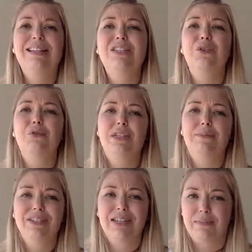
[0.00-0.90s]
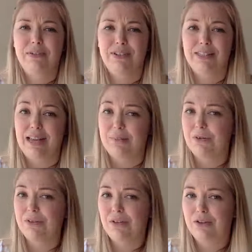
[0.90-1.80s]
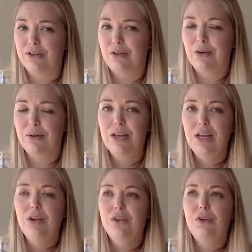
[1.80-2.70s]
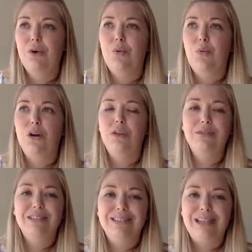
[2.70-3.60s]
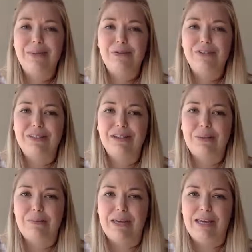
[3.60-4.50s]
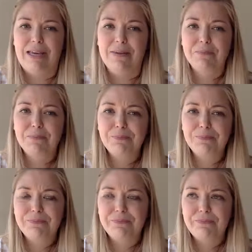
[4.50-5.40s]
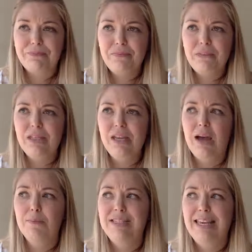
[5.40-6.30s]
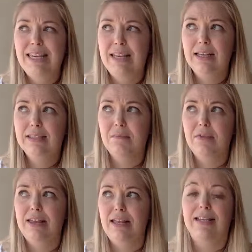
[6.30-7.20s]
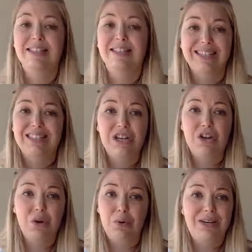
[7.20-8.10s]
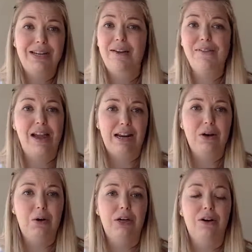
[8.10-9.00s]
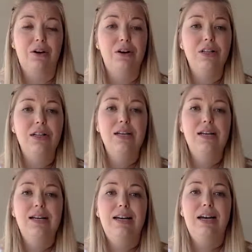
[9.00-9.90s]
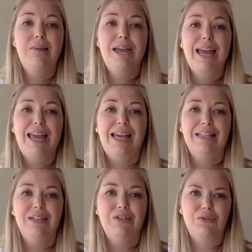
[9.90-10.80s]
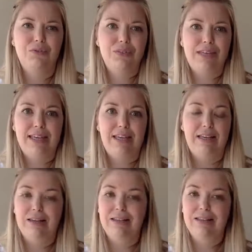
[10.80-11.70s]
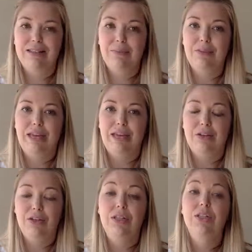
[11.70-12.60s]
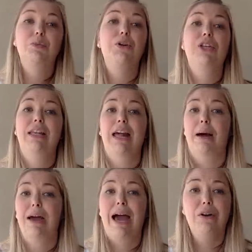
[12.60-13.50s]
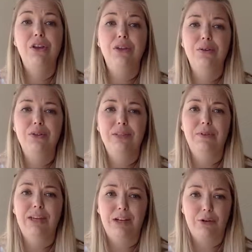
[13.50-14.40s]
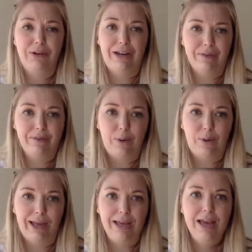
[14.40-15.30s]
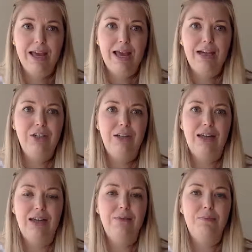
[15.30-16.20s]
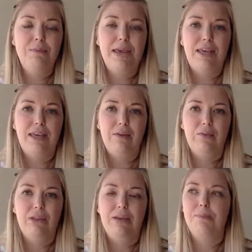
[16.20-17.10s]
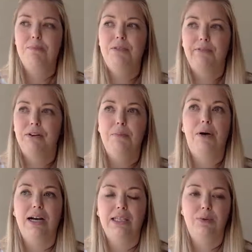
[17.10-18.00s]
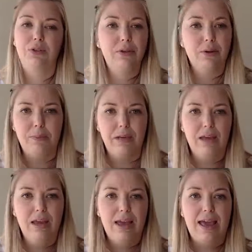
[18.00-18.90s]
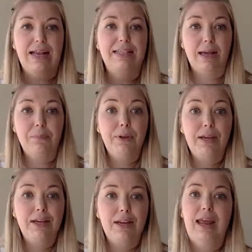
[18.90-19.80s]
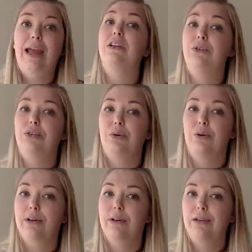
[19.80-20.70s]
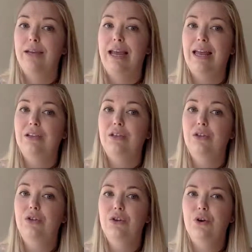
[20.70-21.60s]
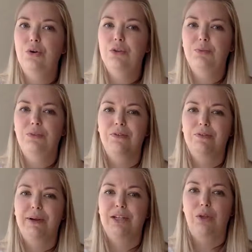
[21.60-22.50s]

two different types of examples I'll show you. So one of those examples is going to be taking something that exists and you don't need to have any code at all, and sort of taking something and switching it up. How do you use something in a creative way and making it really different and possible? So there would be a template and a tutorial and no sort of special